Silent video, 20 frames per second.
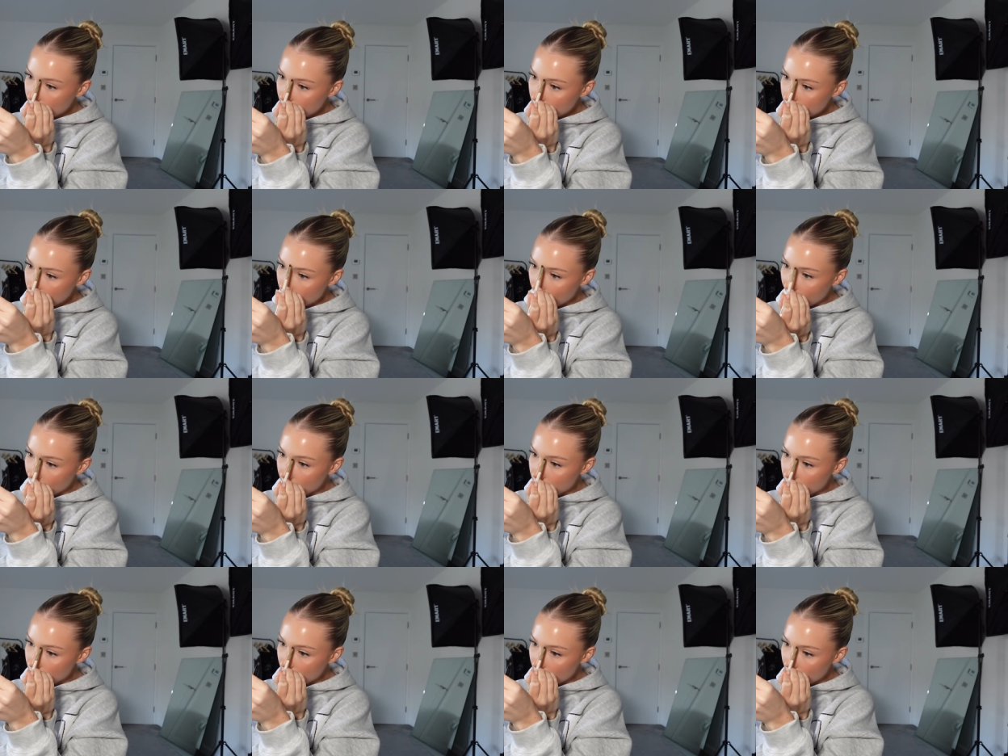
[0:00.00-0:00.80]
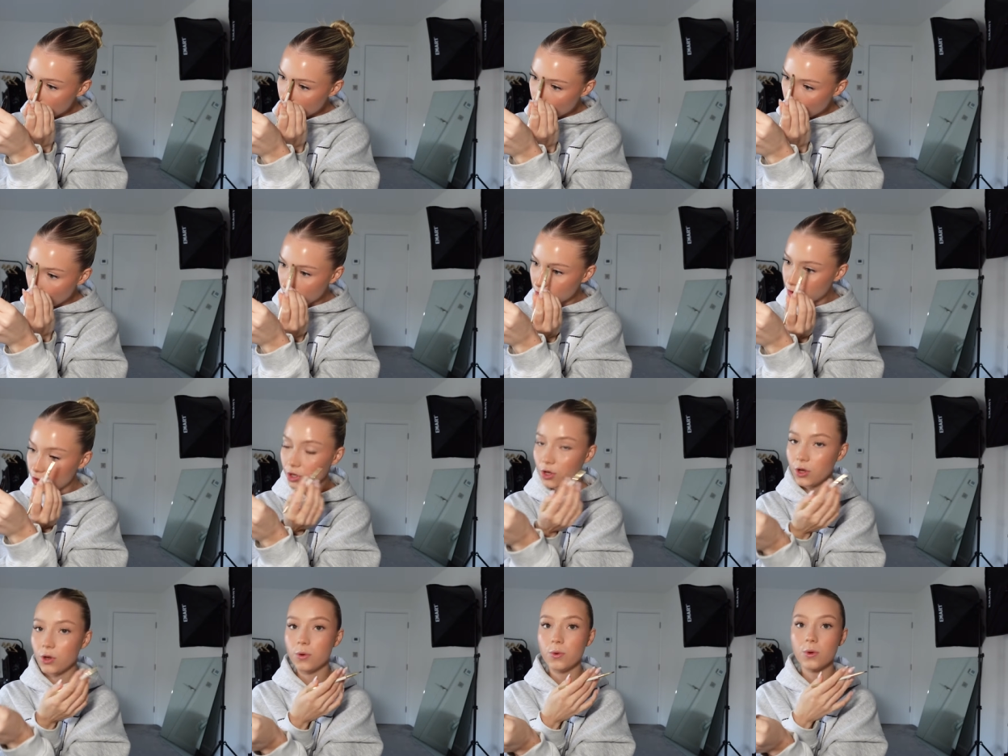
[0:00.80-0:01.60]
change like what
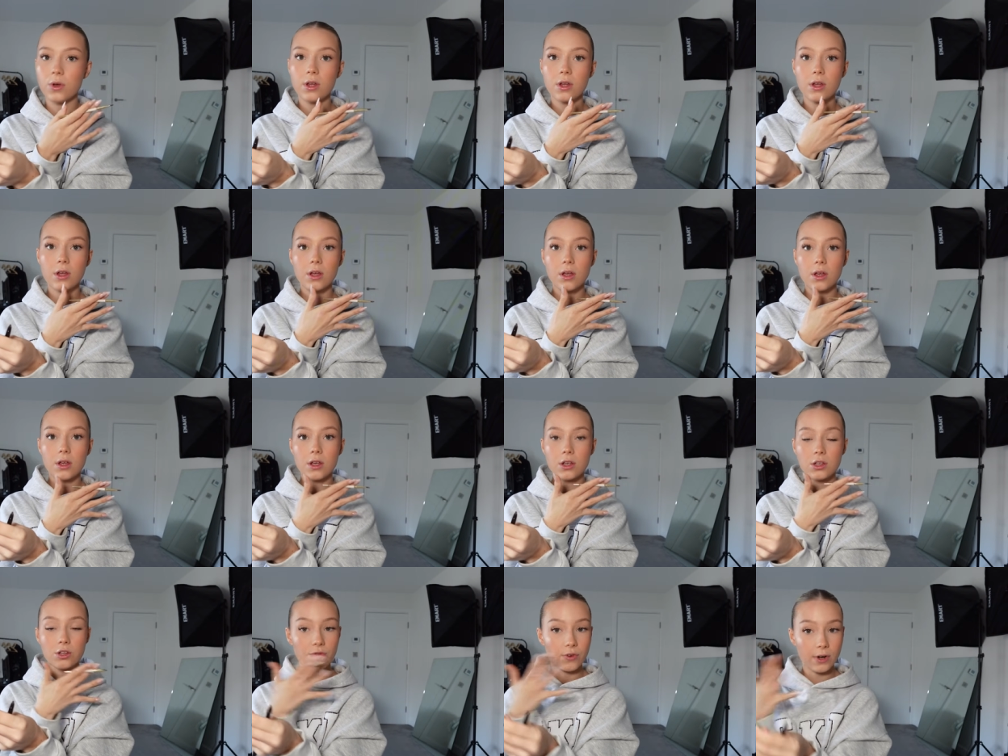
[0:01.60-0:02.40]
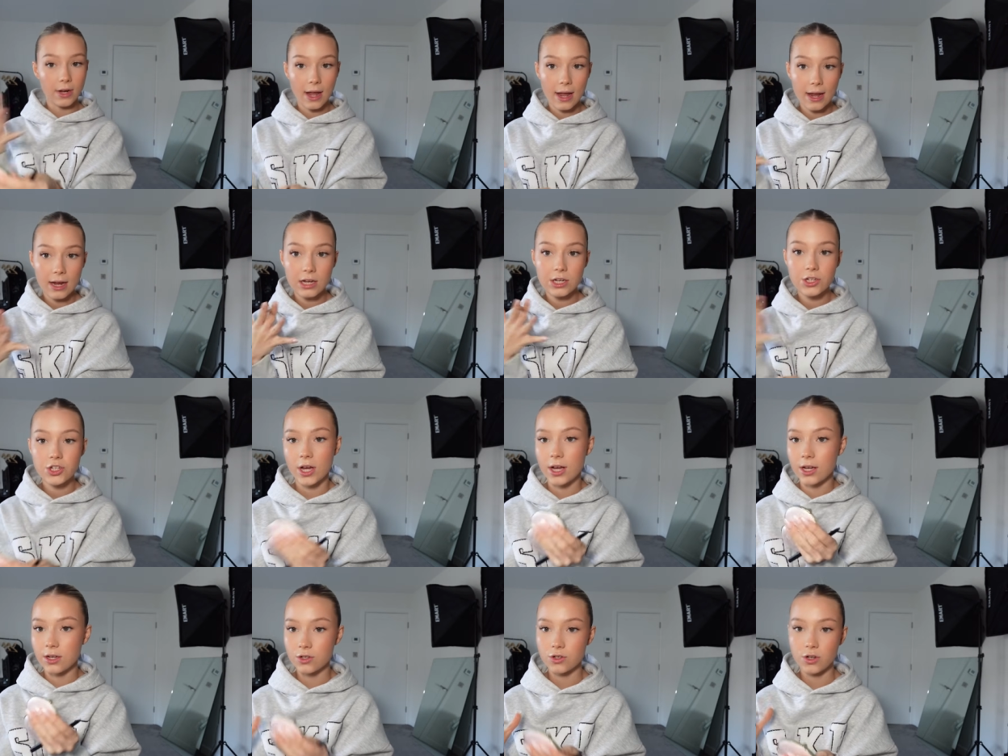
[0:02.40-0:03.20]
you create,
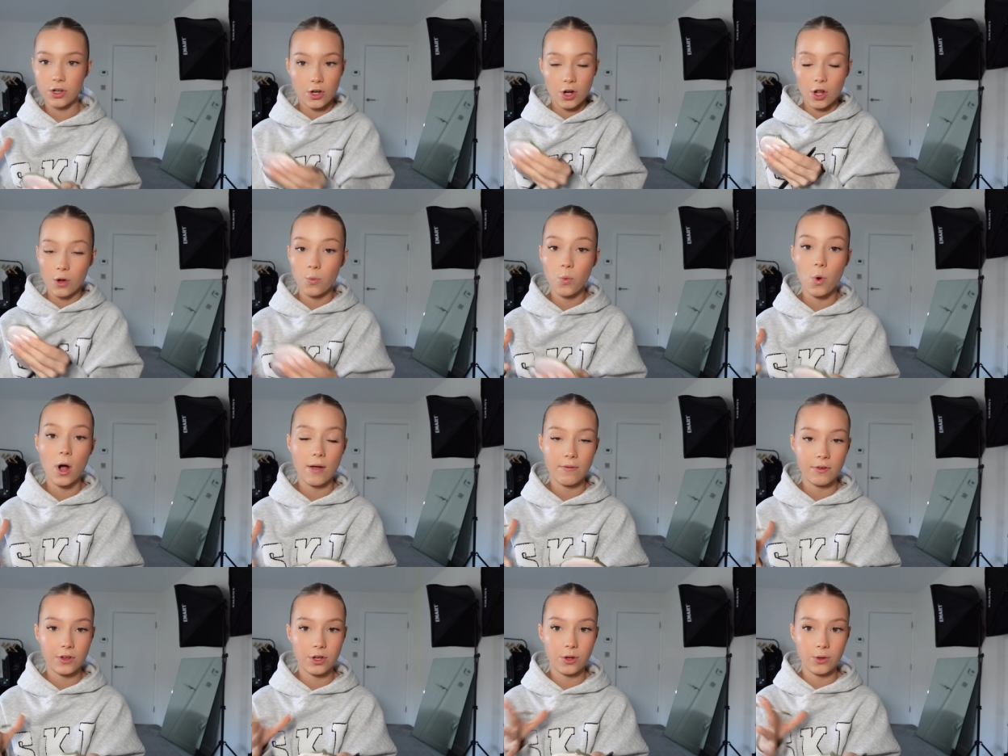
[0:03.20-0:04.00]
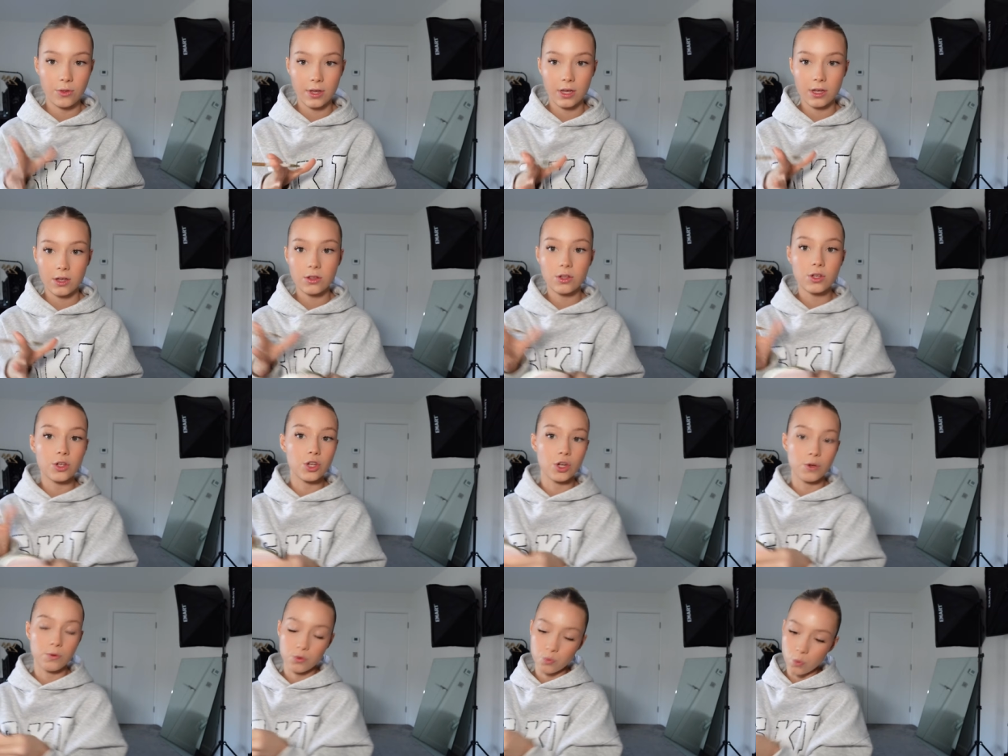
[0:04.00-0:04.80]
change, I don't know, whatever you think that
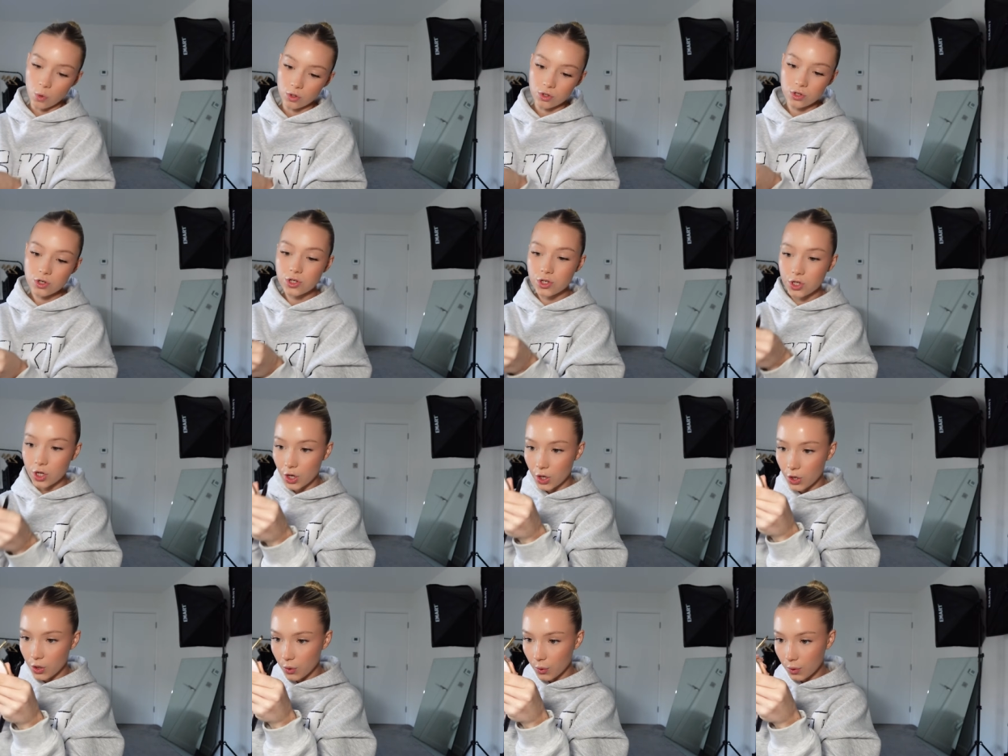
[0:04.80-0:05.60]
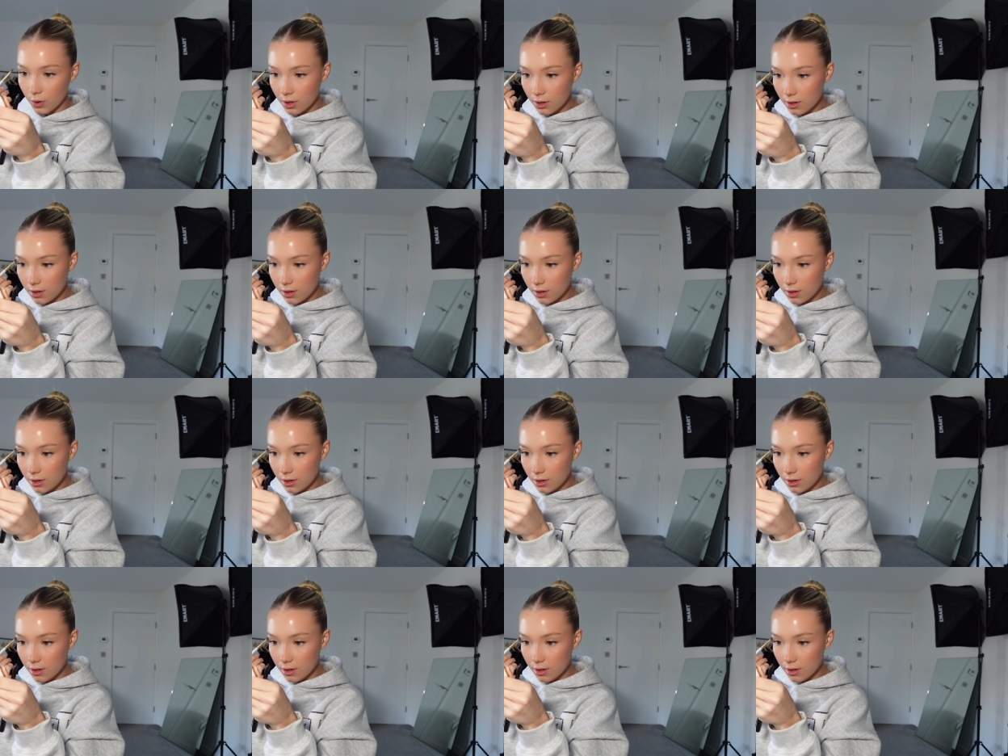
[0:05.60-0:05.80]
you would want to